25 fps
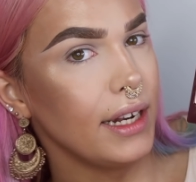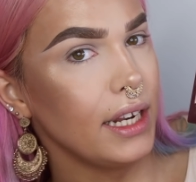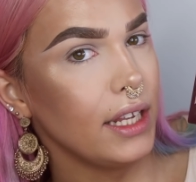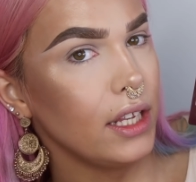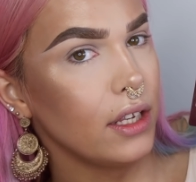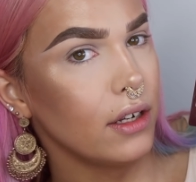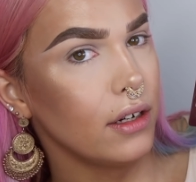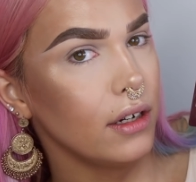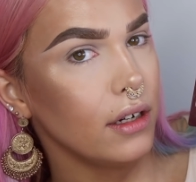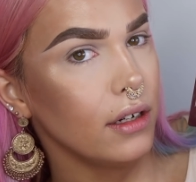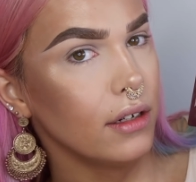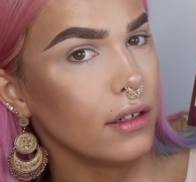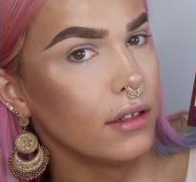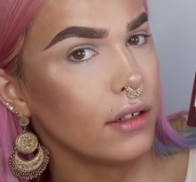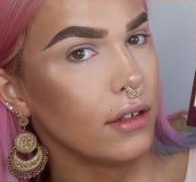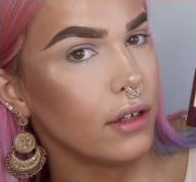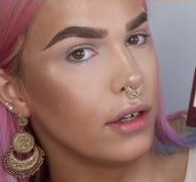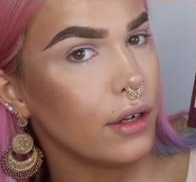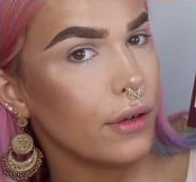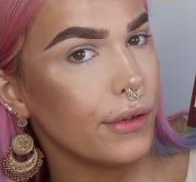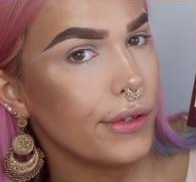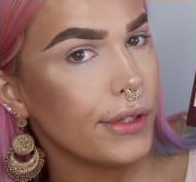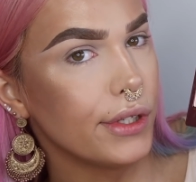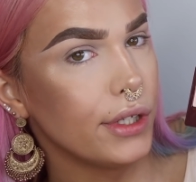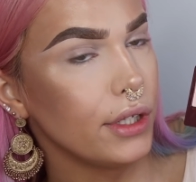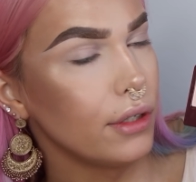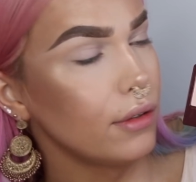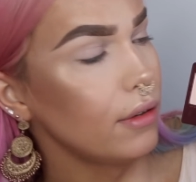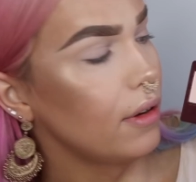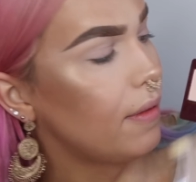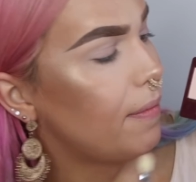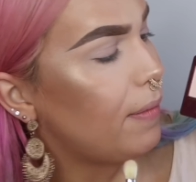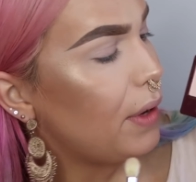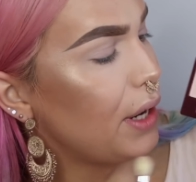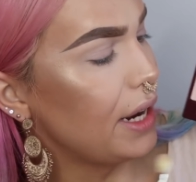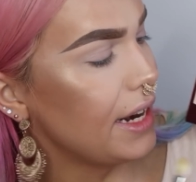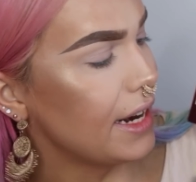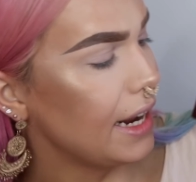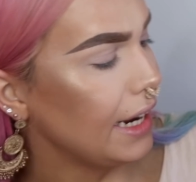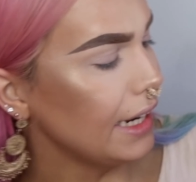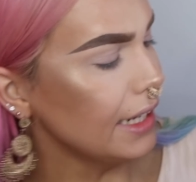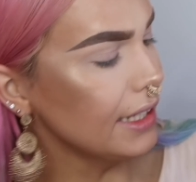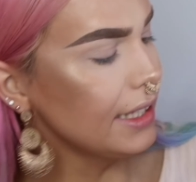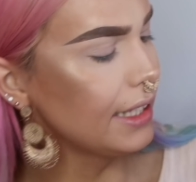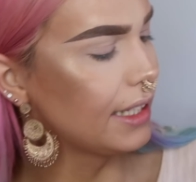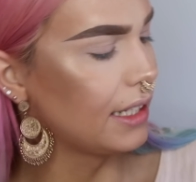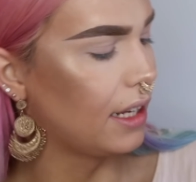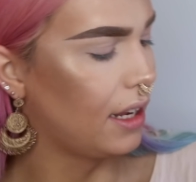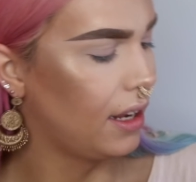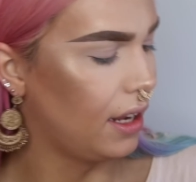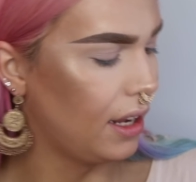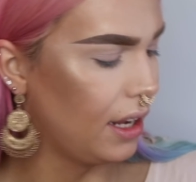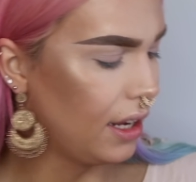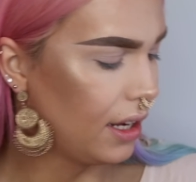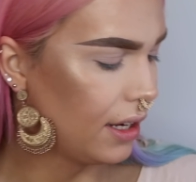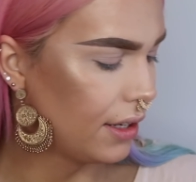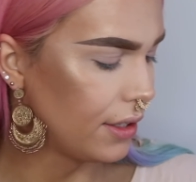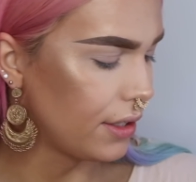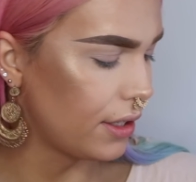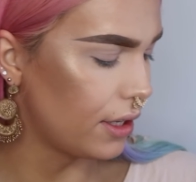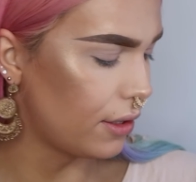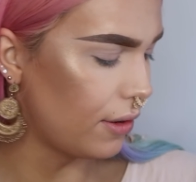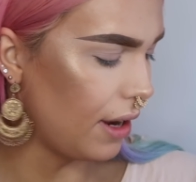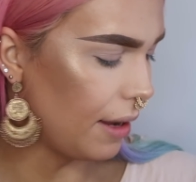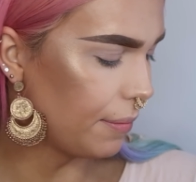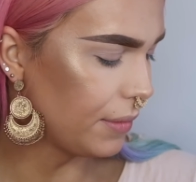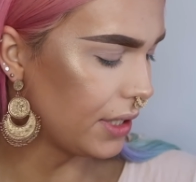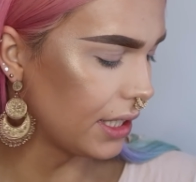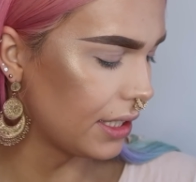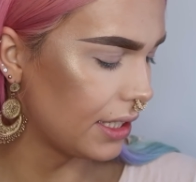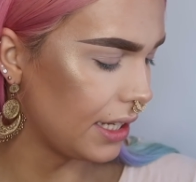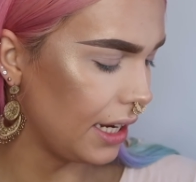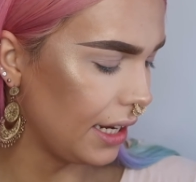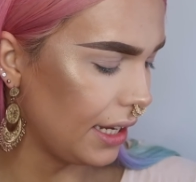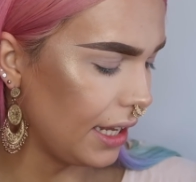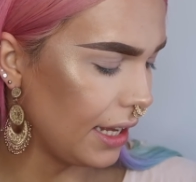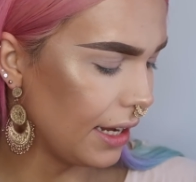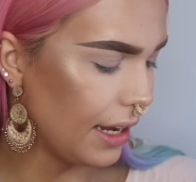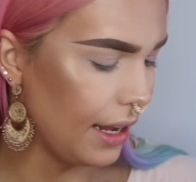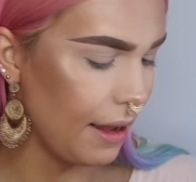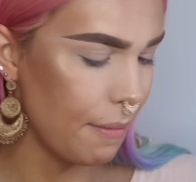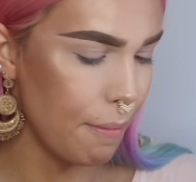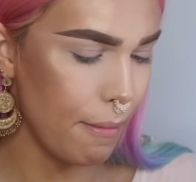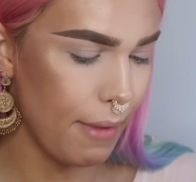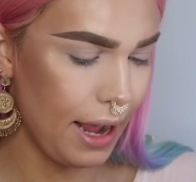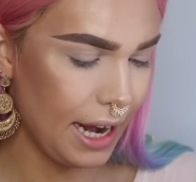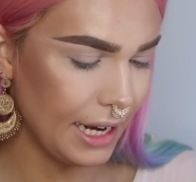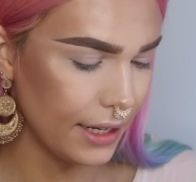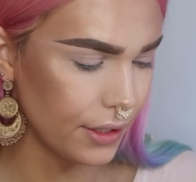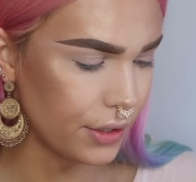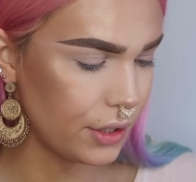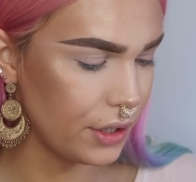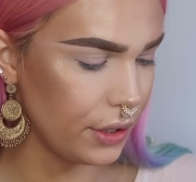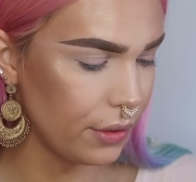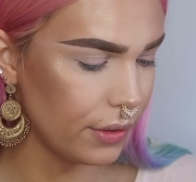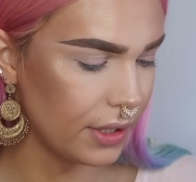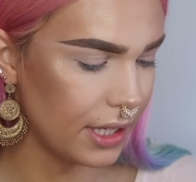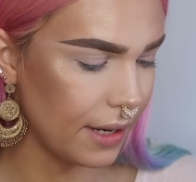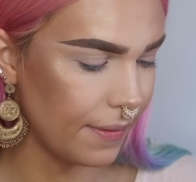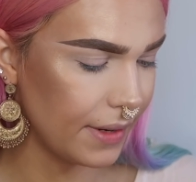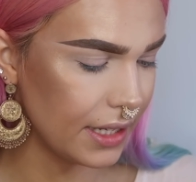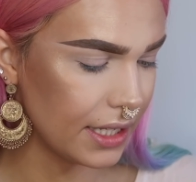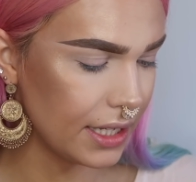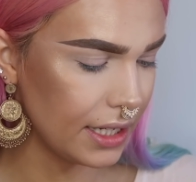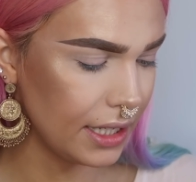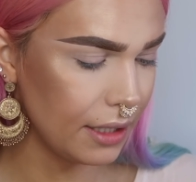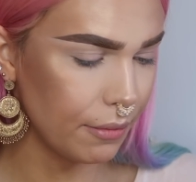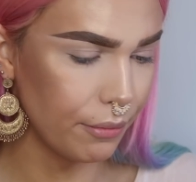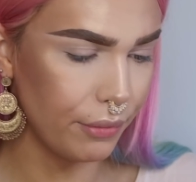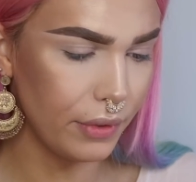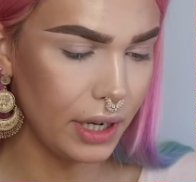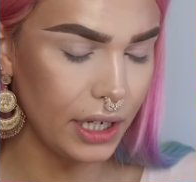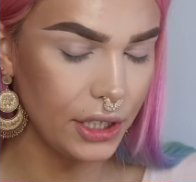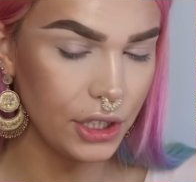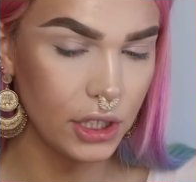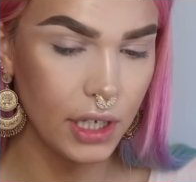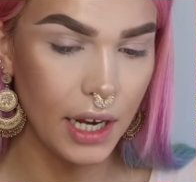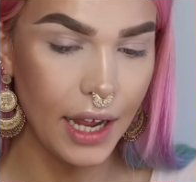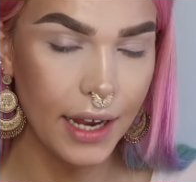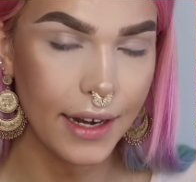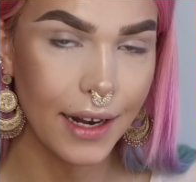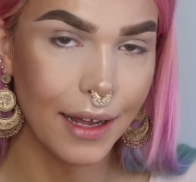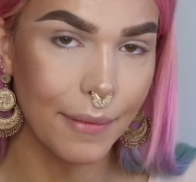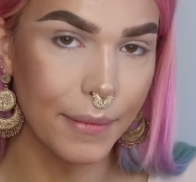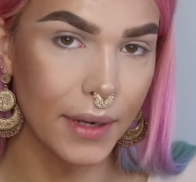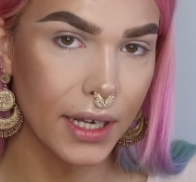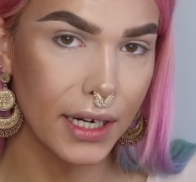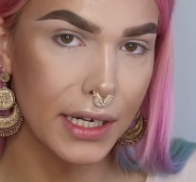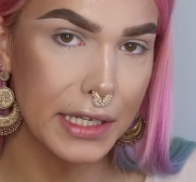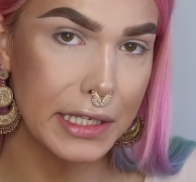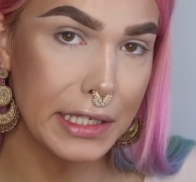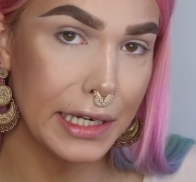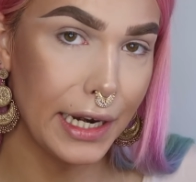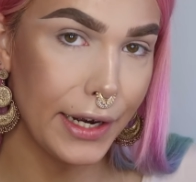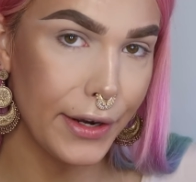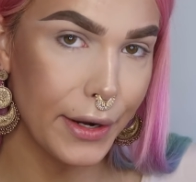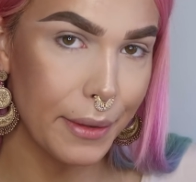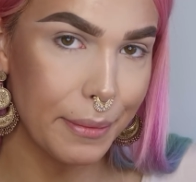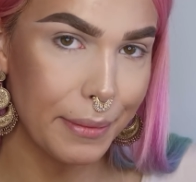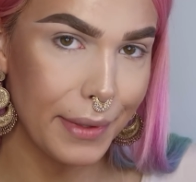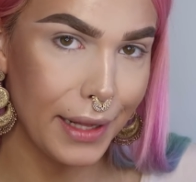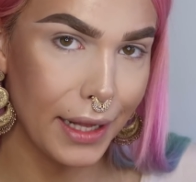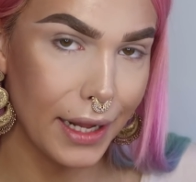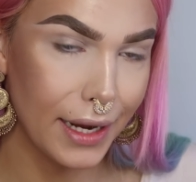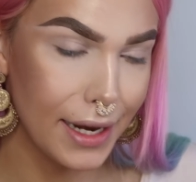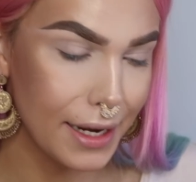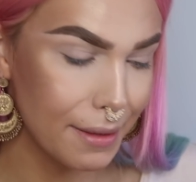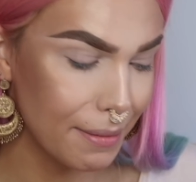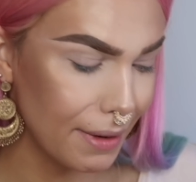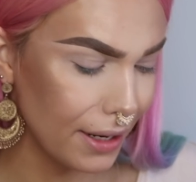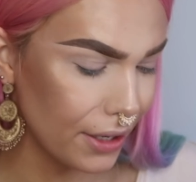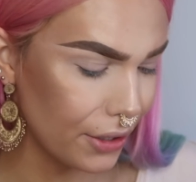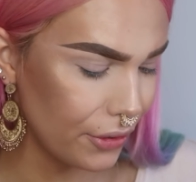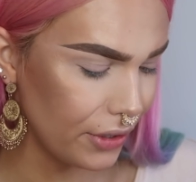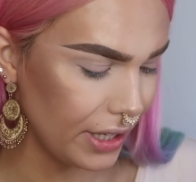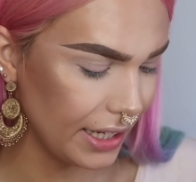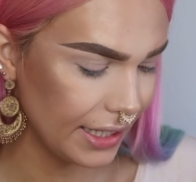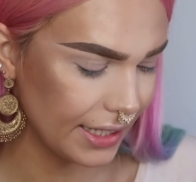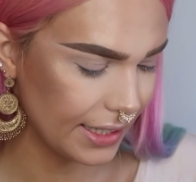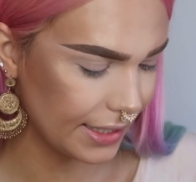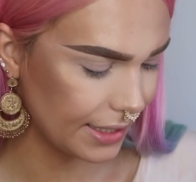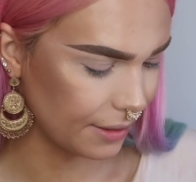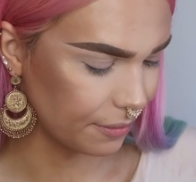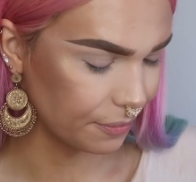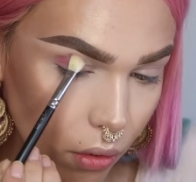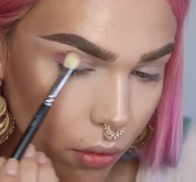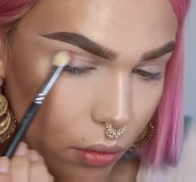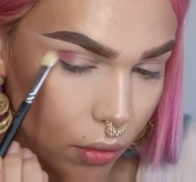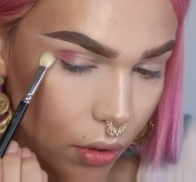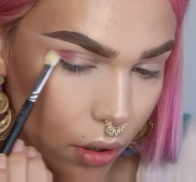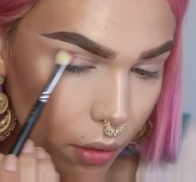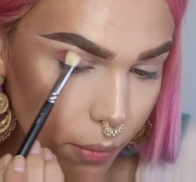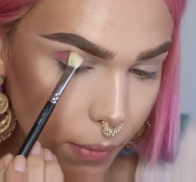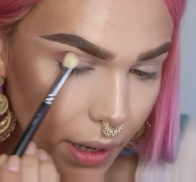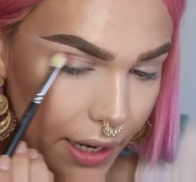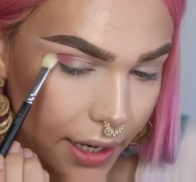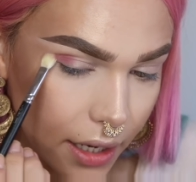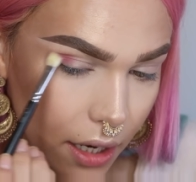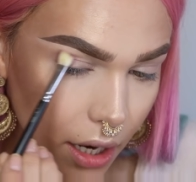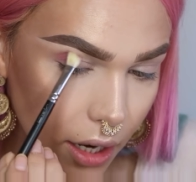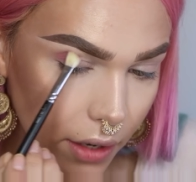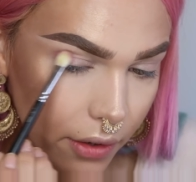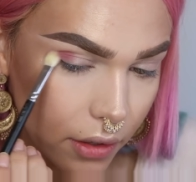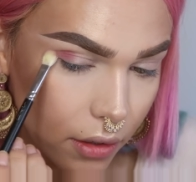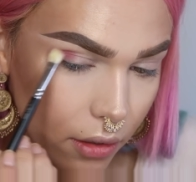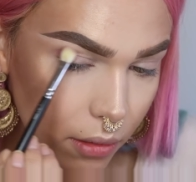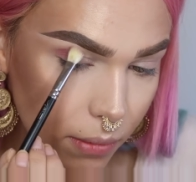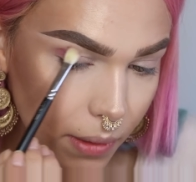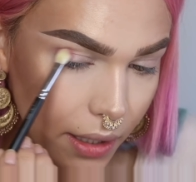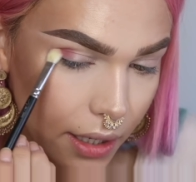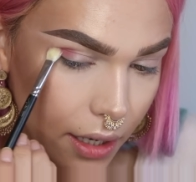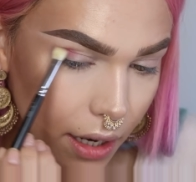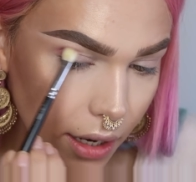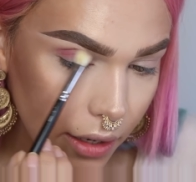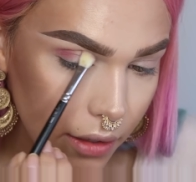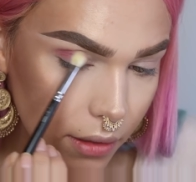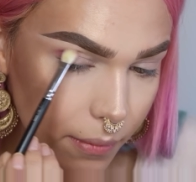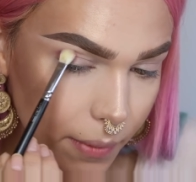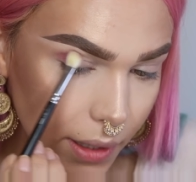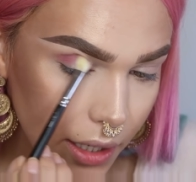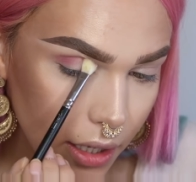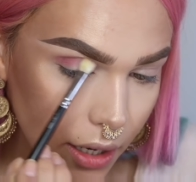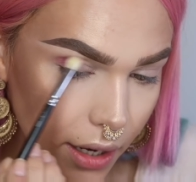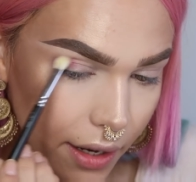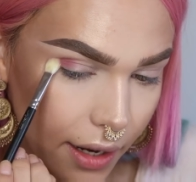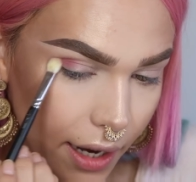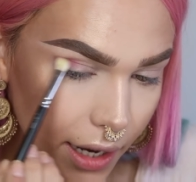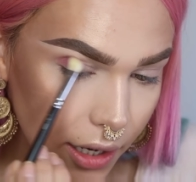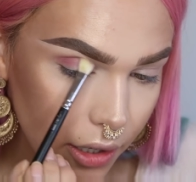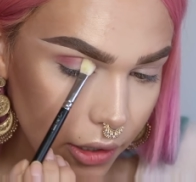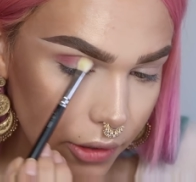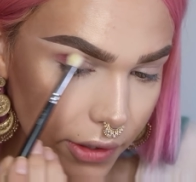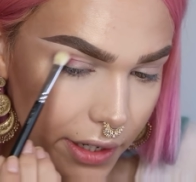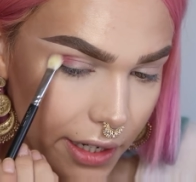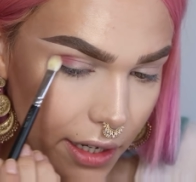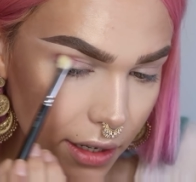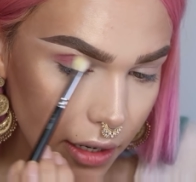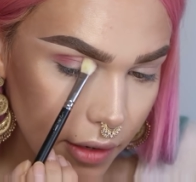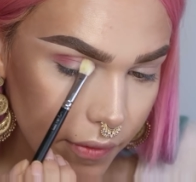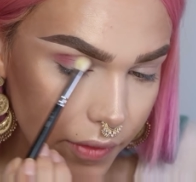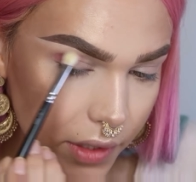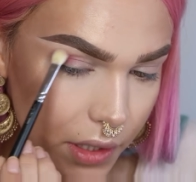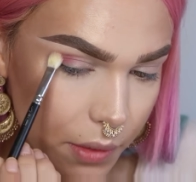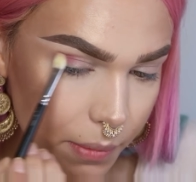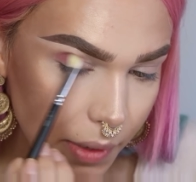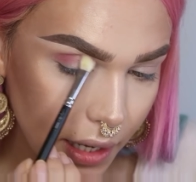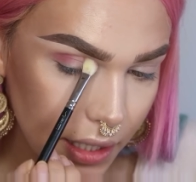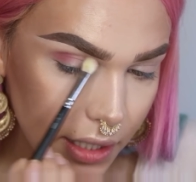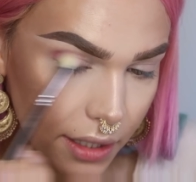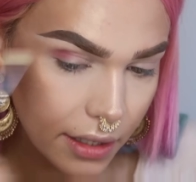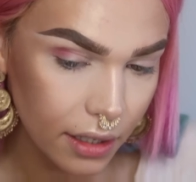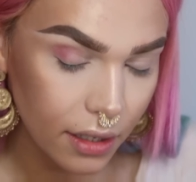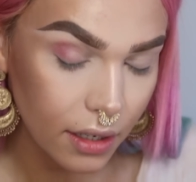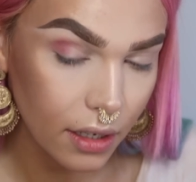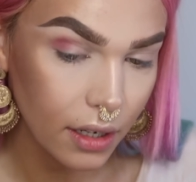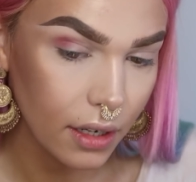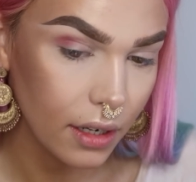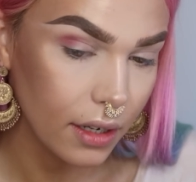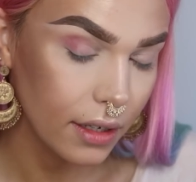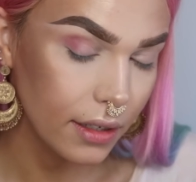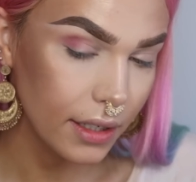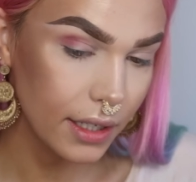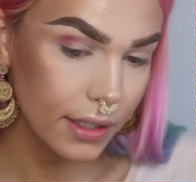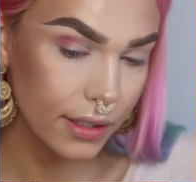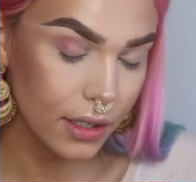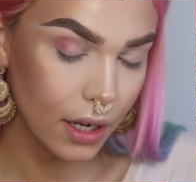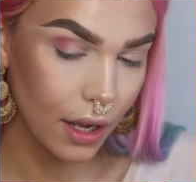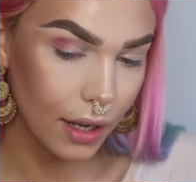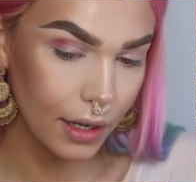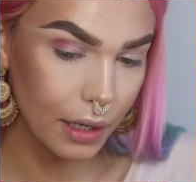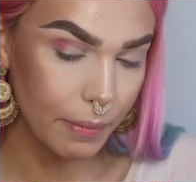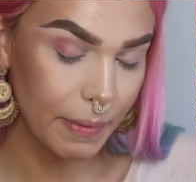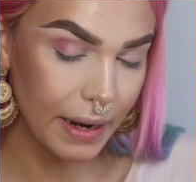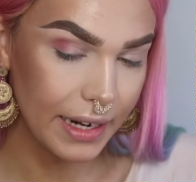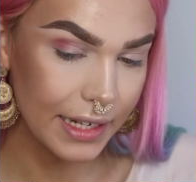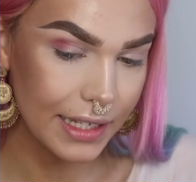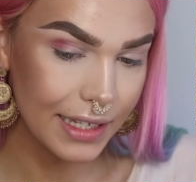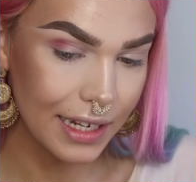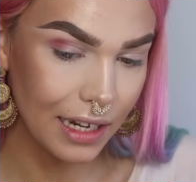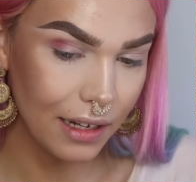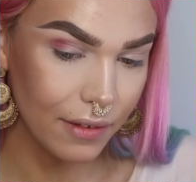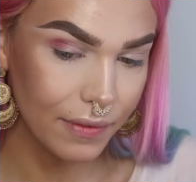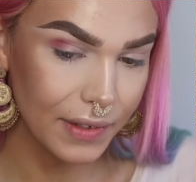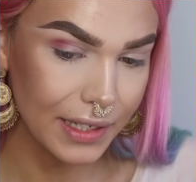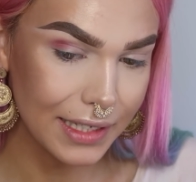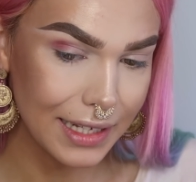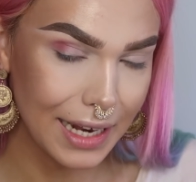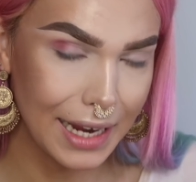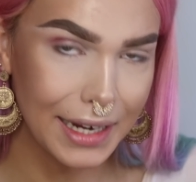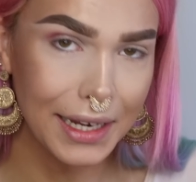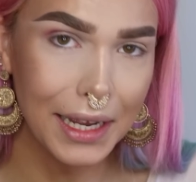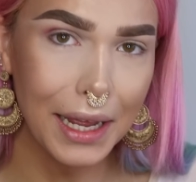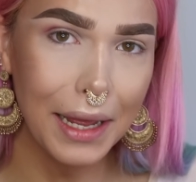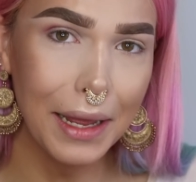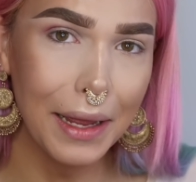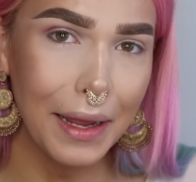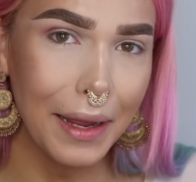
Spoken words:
right here. Those 2, very nice. So I'm just taking a MAC 217 brush and I'm gonna start applying my crease. Oh my god, oh my god, oh my god, I already love this palette. This color by itself is like,